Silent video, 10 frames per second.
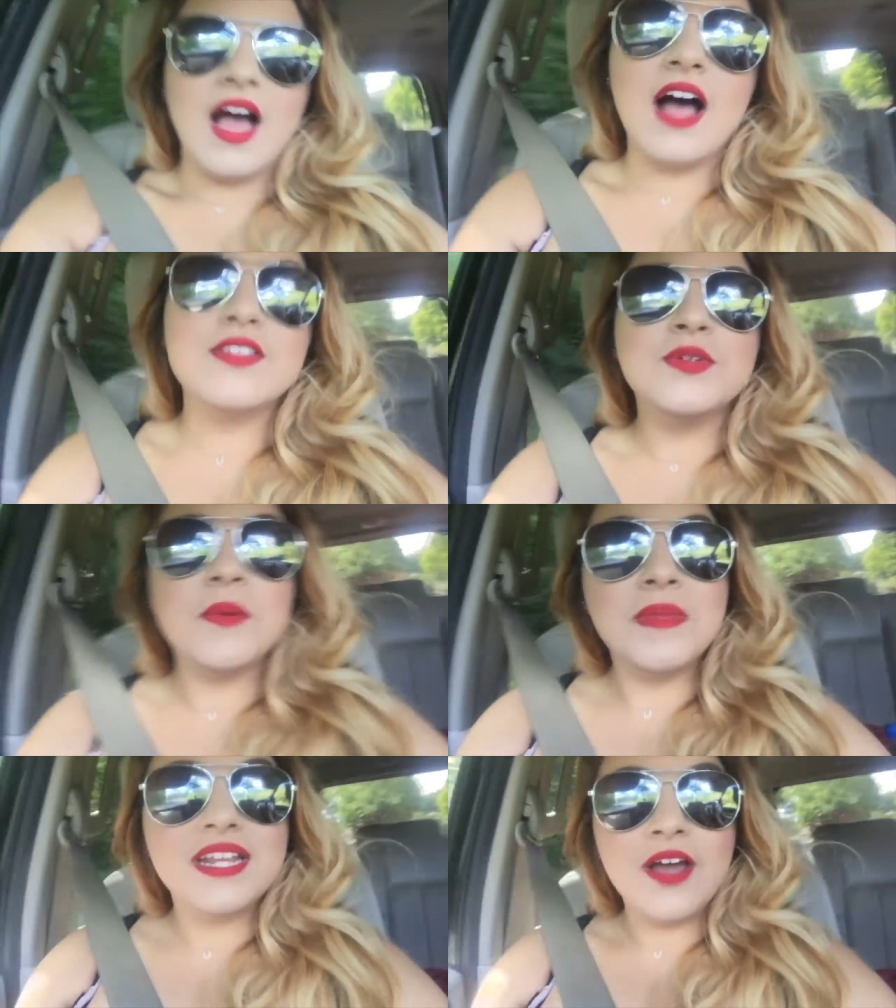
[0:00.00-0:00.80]
I'll do
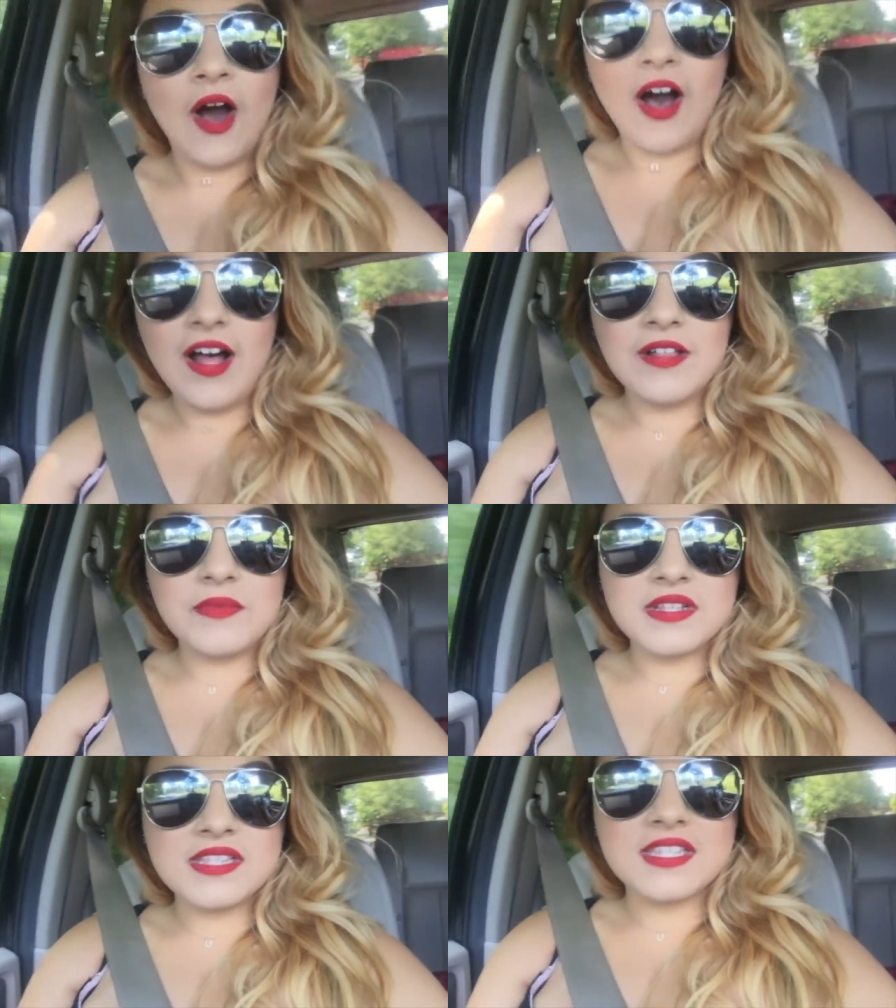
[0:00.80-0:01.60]
a mini haul
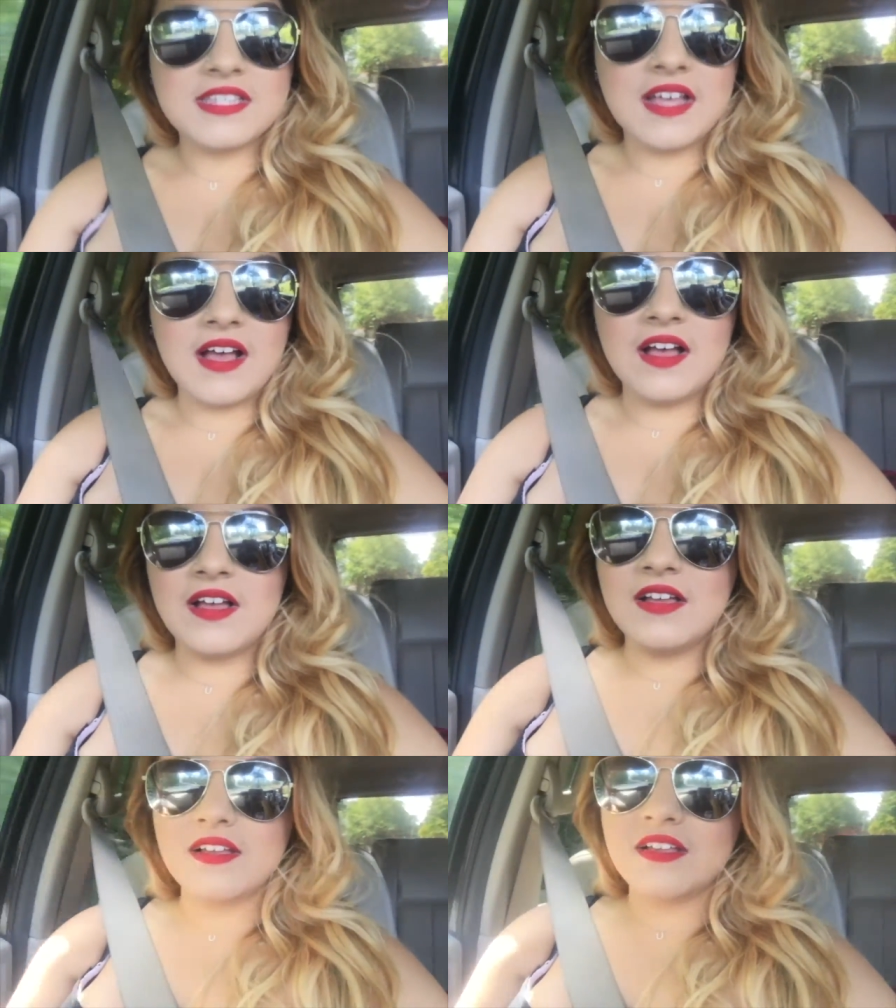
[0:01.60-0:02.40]
once
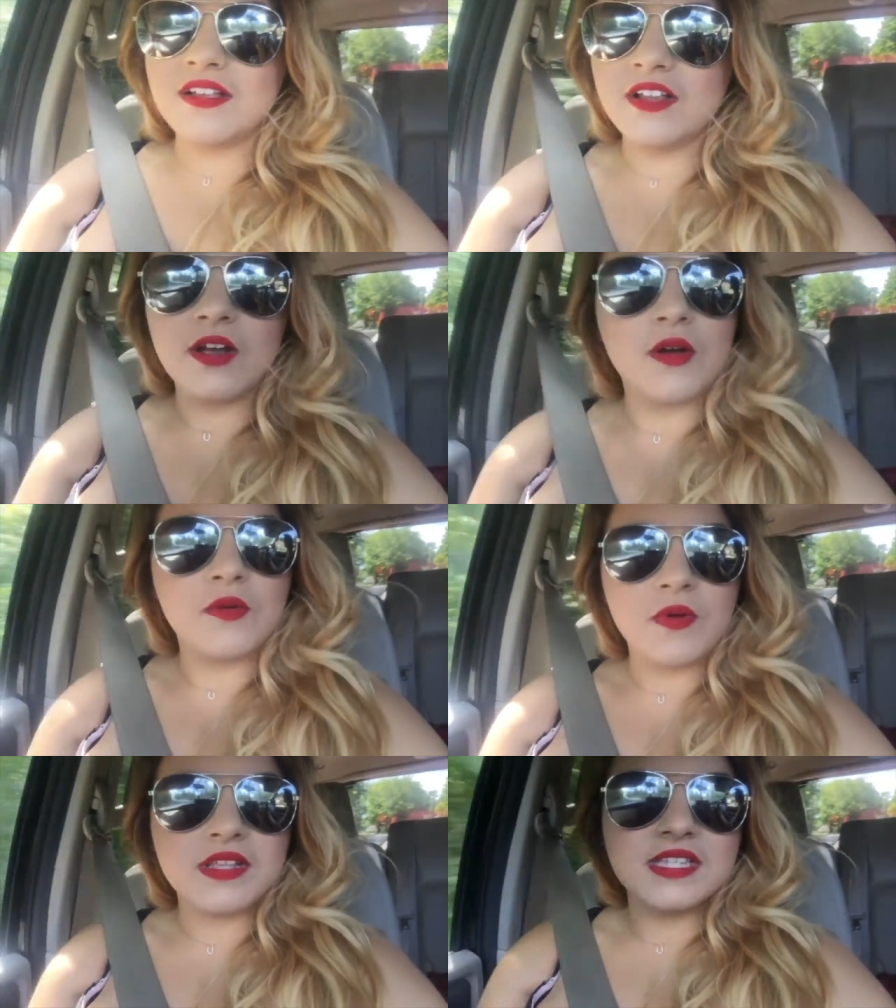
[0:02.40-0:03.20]
uh,
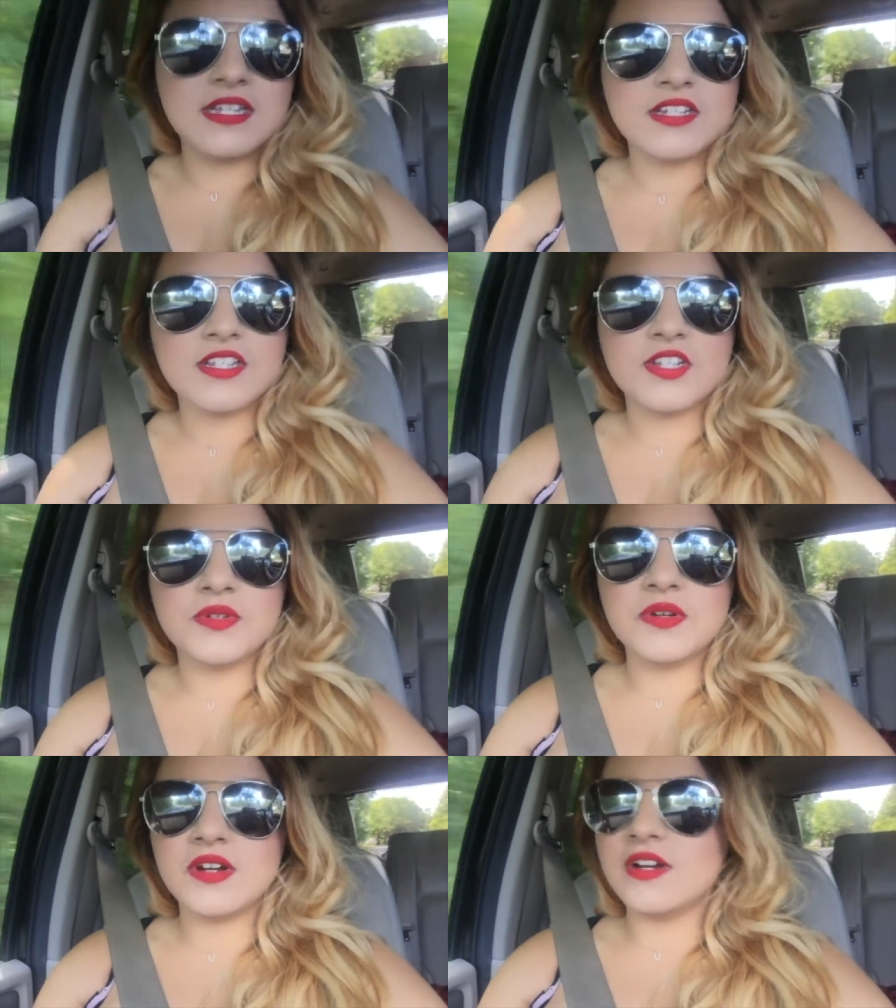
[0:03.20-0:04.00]
Claro runs working. in to
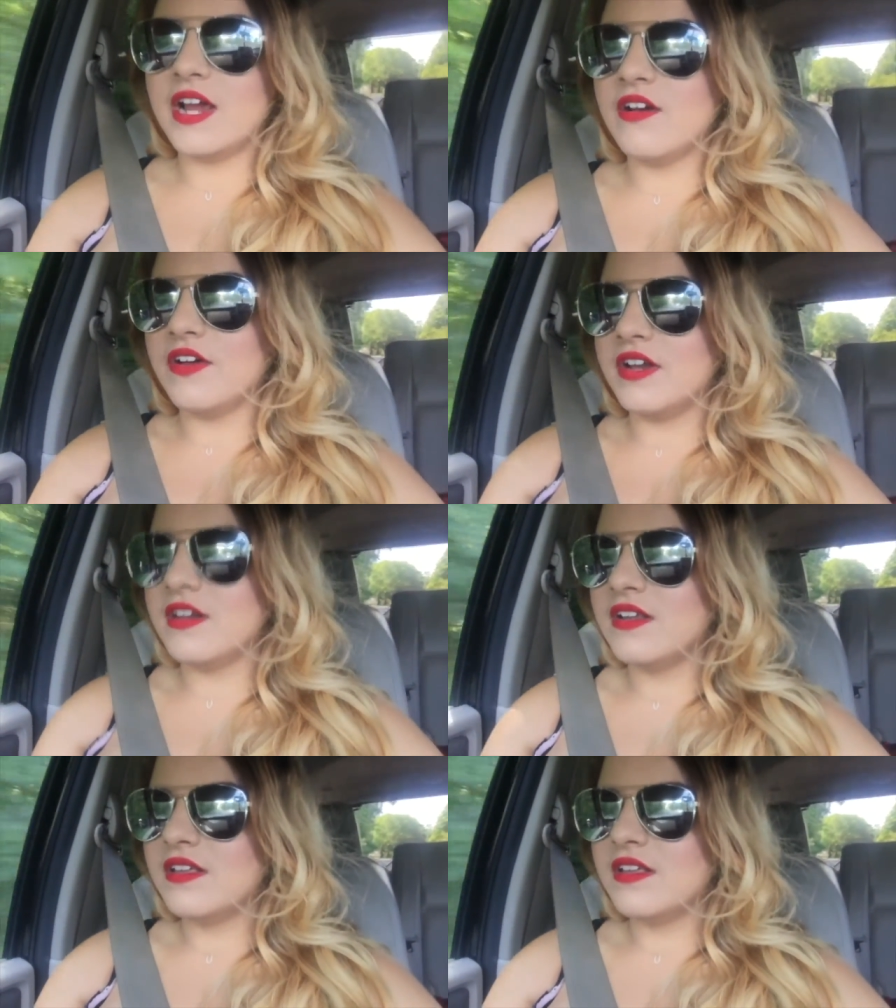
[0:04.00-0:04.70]
do her errand.